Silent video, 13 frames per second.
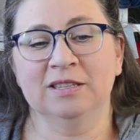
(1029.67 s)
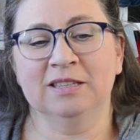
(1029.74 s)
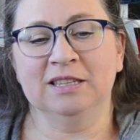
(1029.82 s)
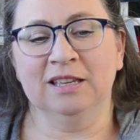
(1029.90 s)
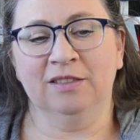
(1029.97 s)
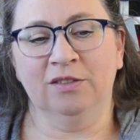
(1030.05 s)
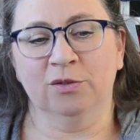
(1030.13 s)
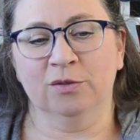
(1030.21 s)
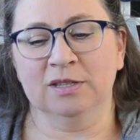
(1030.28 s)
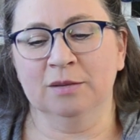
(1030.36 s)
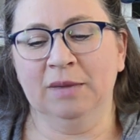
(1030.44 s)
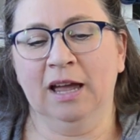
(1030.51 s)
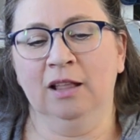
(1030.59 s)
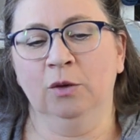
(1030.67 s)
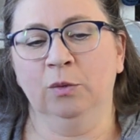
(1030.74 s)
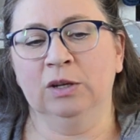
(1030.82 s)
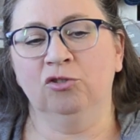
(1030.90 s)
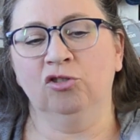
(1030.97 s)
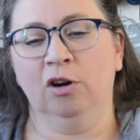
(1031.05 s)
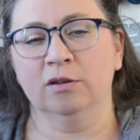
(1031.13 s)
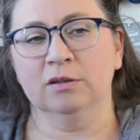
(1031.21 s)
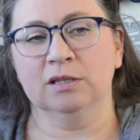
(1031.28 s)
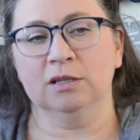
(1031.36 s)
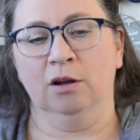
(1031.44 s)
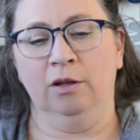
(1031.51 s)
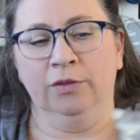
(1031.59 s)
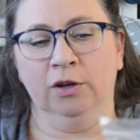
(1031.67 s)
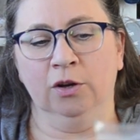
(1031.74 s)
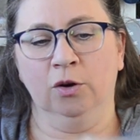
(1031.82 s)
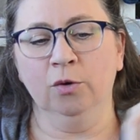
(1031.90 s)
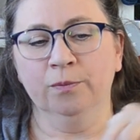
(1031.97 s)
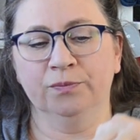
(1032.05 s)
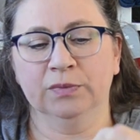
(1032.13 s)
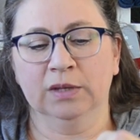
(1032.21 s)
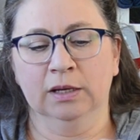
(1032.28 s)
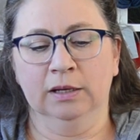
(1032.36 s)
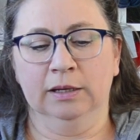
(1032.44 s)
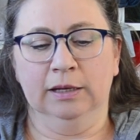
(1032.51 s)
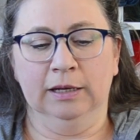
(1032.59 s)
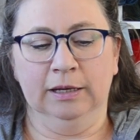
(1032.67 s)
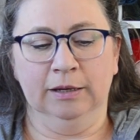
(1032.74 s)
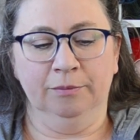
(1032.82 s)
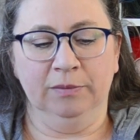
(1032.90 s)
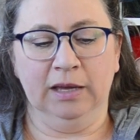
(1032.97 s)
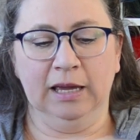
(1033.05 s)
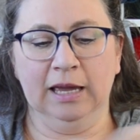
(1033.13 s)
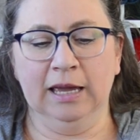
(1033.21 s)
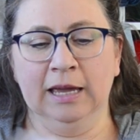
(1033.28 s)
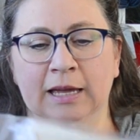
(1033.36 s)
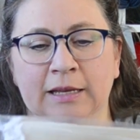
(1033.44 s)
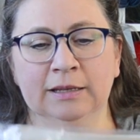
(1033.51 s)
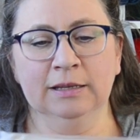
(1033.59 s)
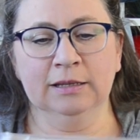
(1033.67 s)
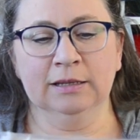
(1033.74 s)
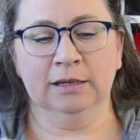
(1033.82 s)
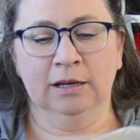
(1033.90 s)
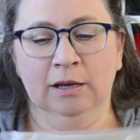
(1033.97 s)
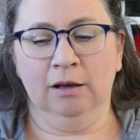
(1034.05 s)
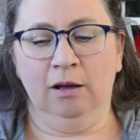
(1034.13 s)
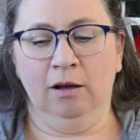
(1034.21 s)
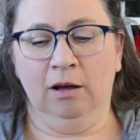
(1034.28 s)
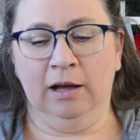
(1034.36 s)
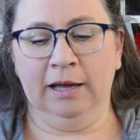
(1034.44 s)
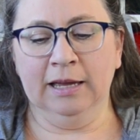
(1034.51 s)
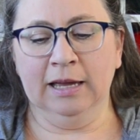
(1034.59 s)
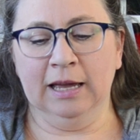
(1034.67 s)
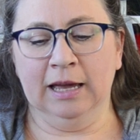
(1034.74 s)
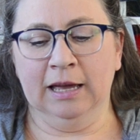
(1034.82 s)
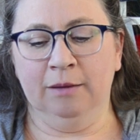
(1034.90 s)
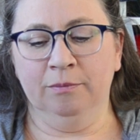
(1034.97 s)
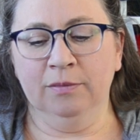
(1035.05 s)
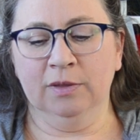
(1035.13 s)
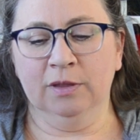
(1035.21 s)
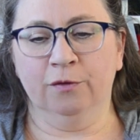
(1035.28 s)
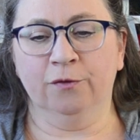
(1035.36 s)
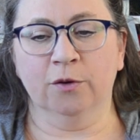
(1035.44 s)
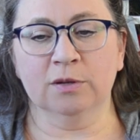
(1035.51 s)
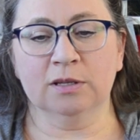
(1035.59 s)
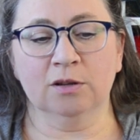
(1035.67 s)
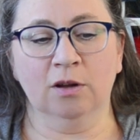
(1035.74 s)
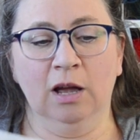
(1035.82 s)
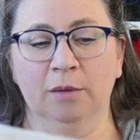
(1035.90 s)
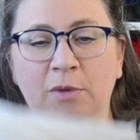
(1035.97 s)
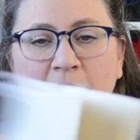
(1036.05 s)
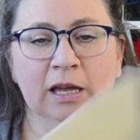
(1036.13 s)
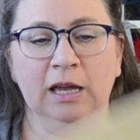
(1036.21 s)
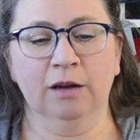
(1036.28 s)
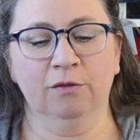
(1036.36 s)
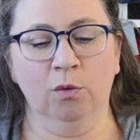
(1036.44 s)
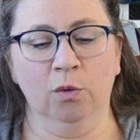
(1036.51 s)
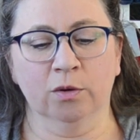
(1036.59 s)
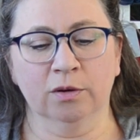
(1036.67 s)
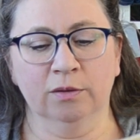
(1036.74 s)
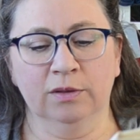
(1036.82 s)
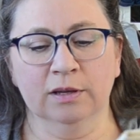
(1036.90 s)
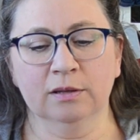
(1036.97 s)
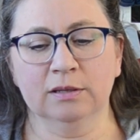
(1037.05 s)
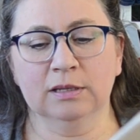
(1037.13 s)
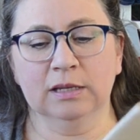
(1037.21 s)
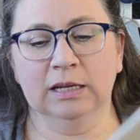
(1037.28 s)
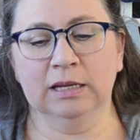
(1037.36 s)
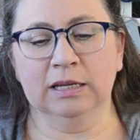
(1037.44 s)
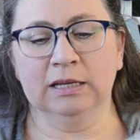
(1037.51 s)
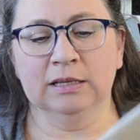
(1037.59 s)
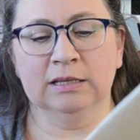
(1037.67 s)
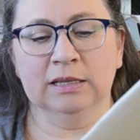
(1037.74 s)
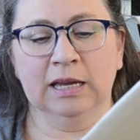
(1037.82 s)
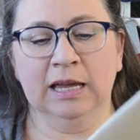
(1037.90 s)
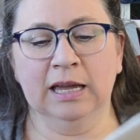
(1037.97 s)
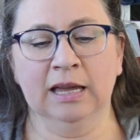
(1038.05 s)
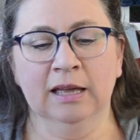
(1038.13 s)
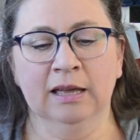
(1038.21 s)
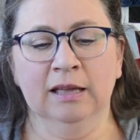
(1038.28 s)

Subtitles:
see that there's some Halloween charts on the go. And I am, the first time I have ordered this, it is a